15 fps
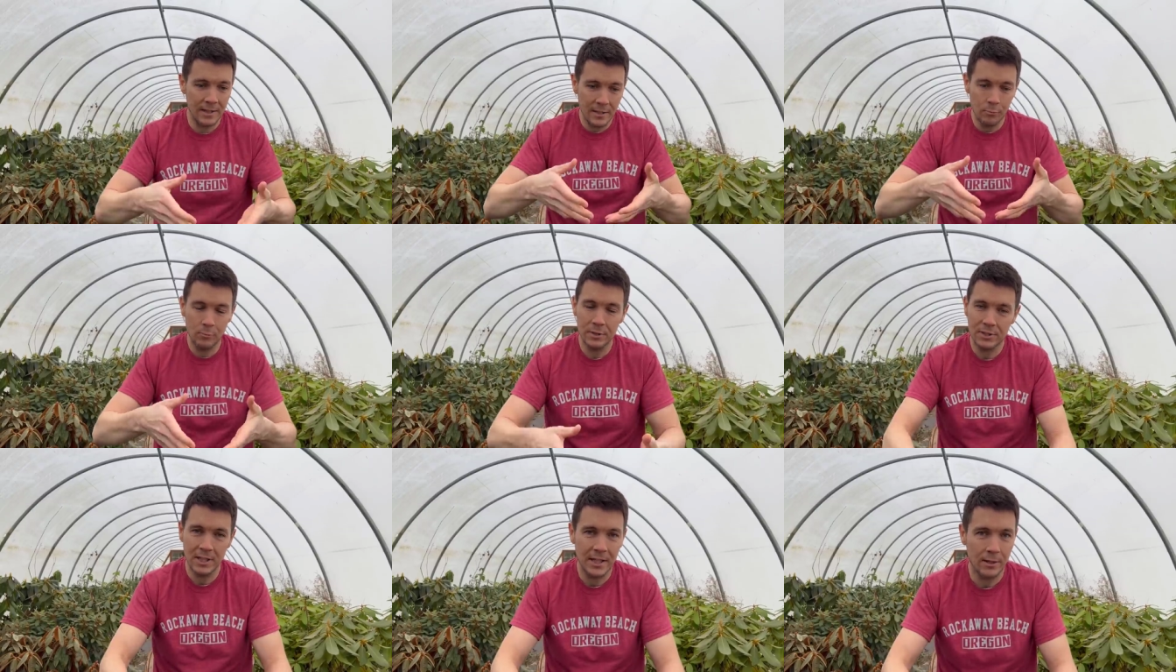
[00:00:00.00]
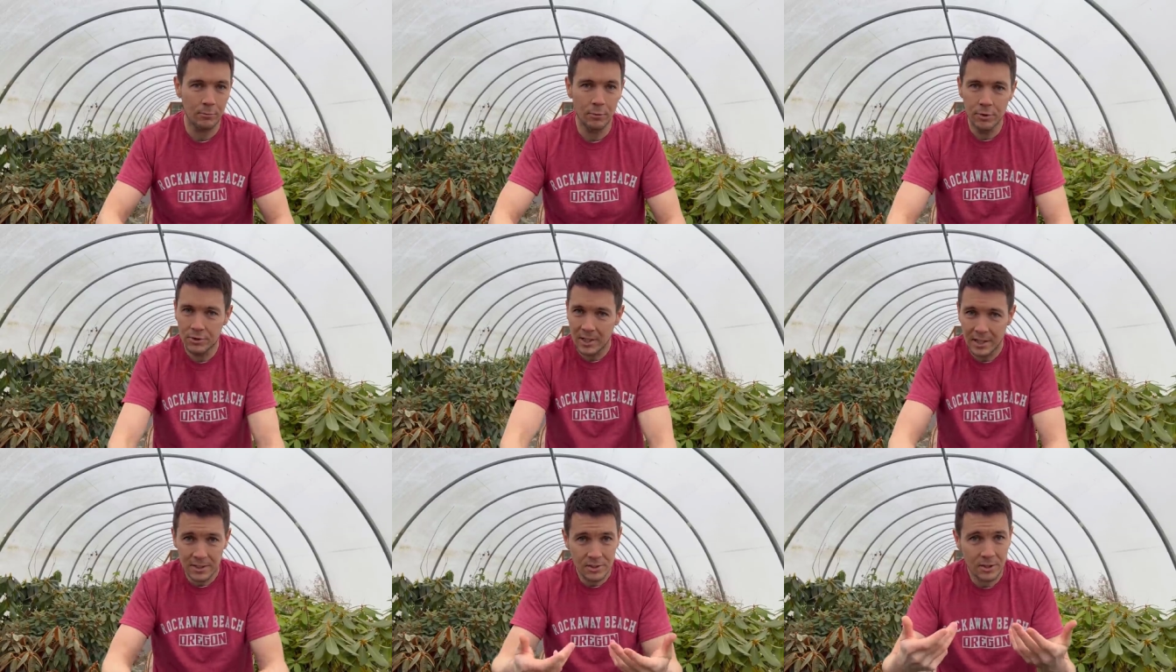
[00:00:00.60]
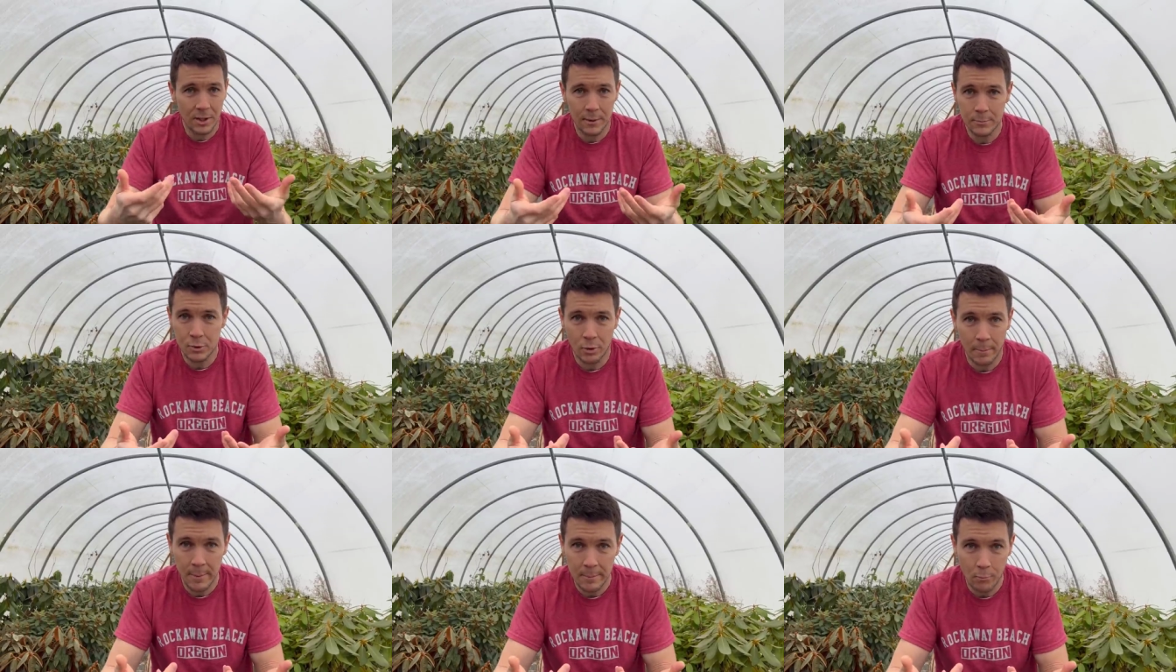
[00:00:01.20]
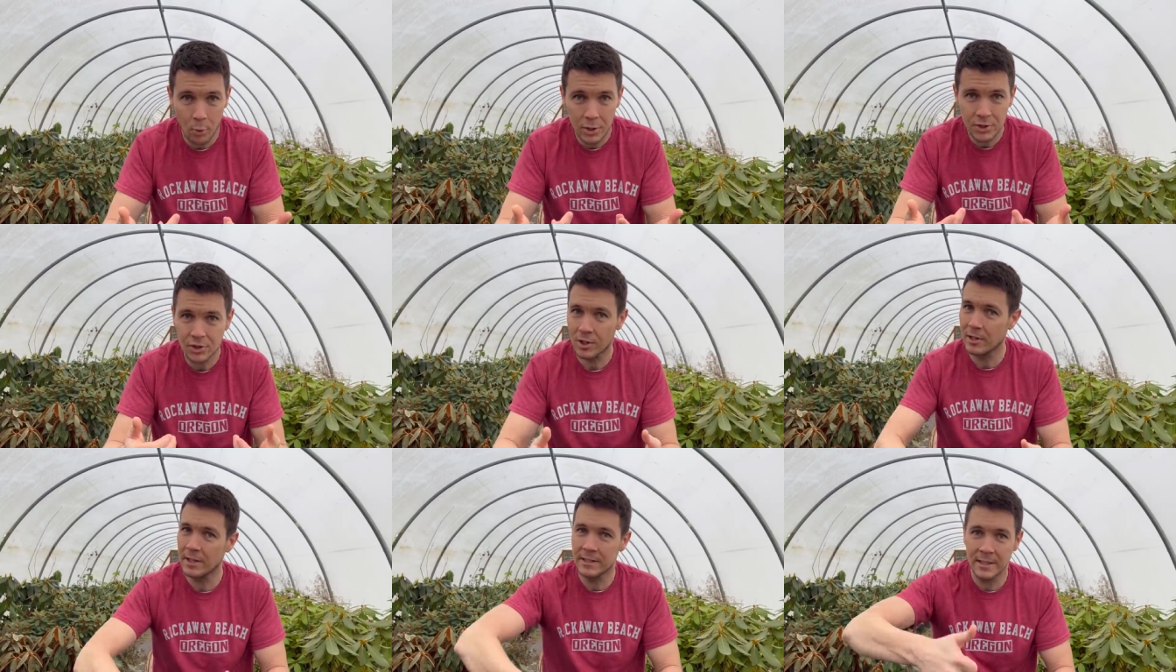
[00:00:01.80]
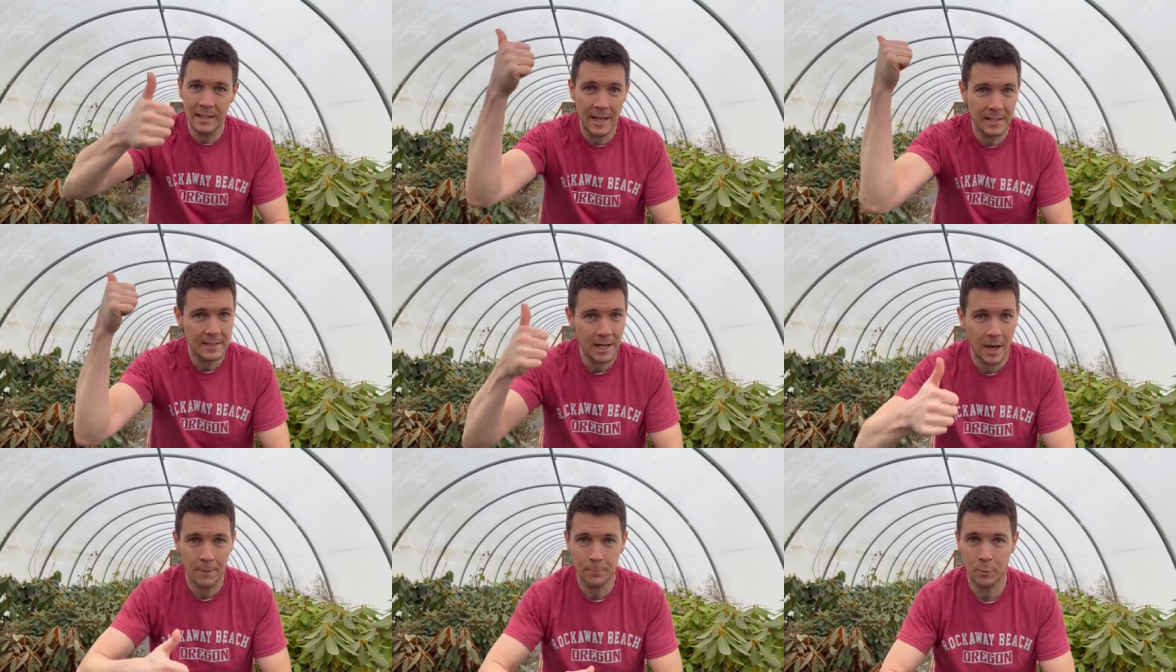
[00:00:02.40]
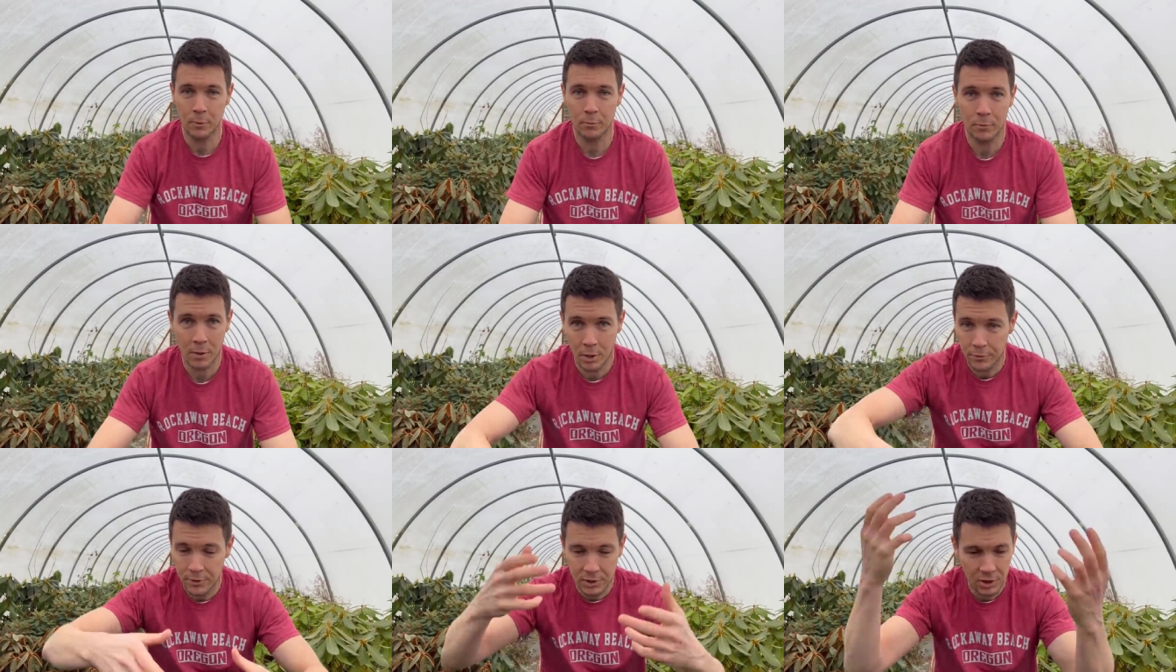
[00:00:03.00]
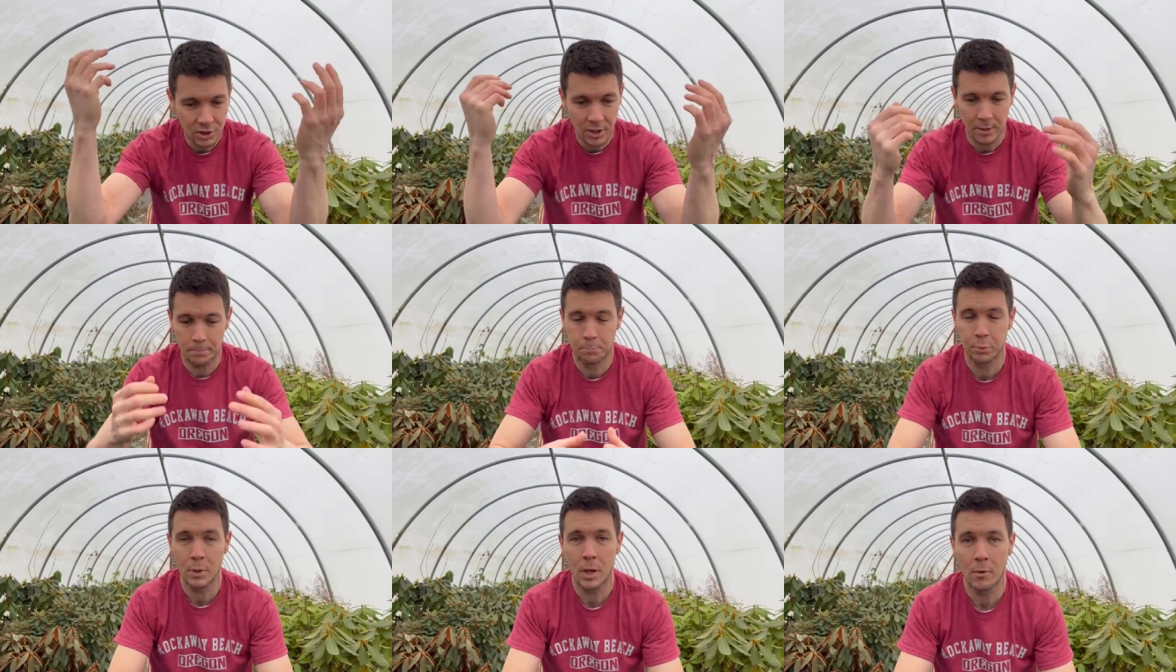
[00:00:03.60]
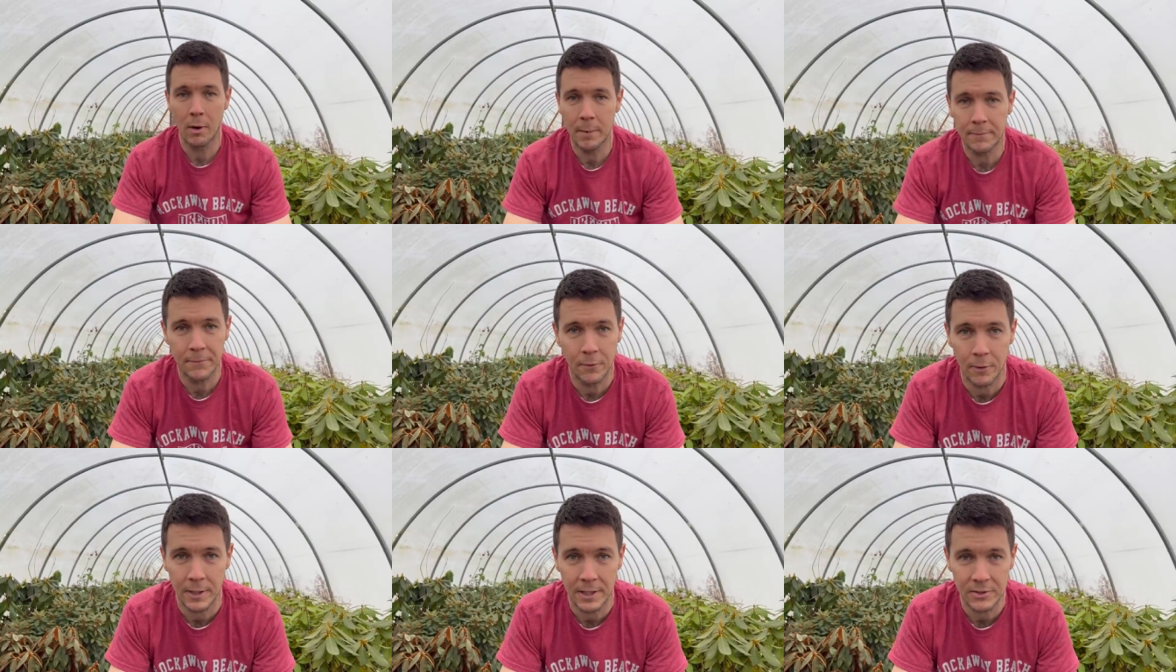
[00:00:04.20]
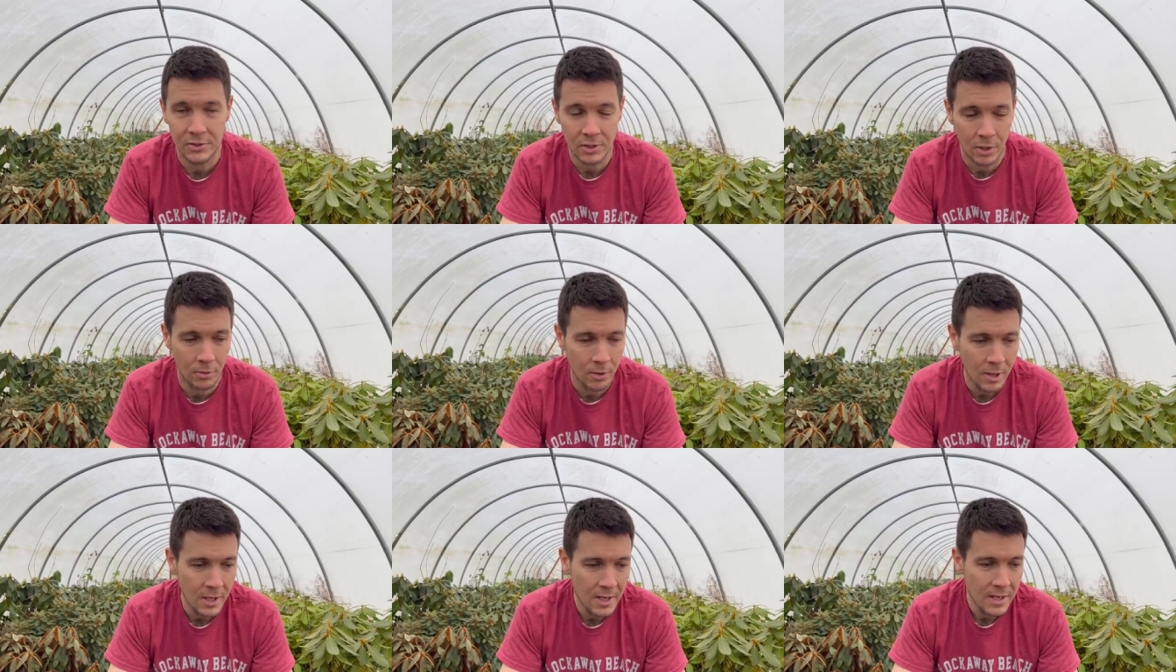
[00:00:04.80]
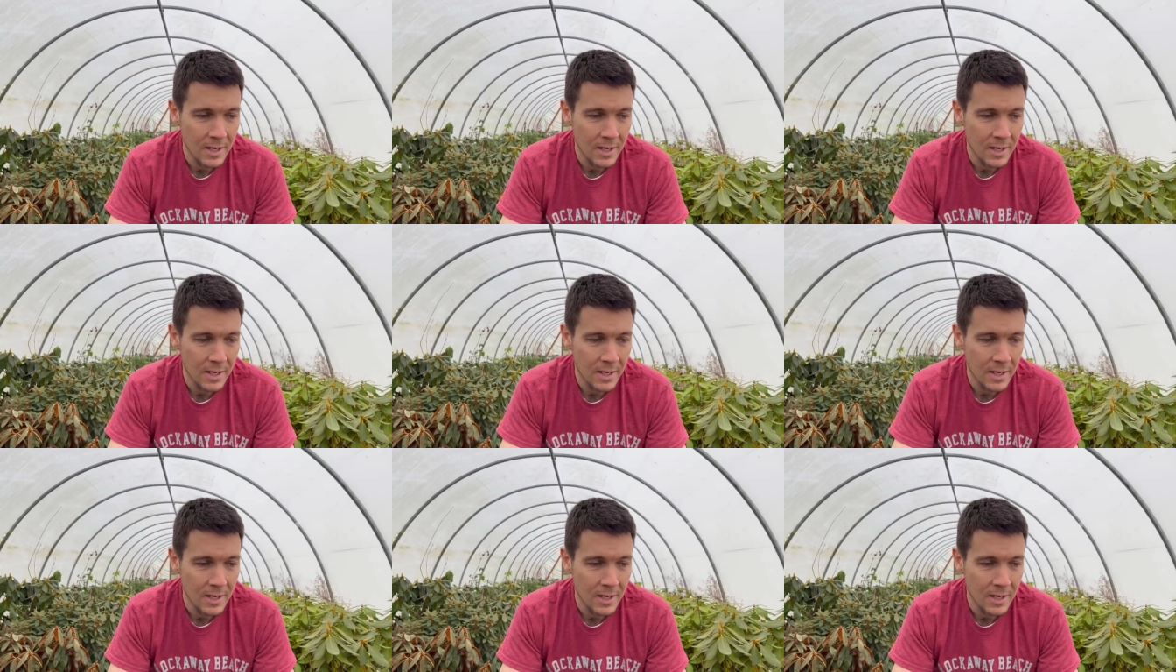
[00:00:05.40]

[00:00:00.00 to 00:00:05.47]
And then once they get roots, they can start absorbing moisture, and then that top growth is just going to blow up for you. So